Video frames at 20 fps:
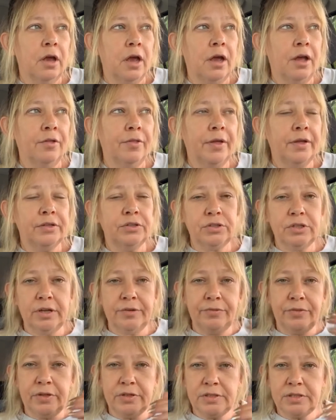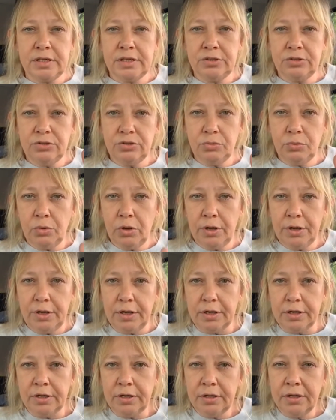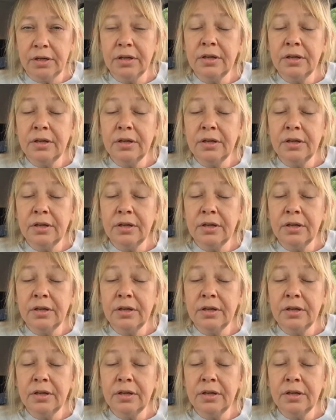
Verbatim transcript: all that stuff, they send you away.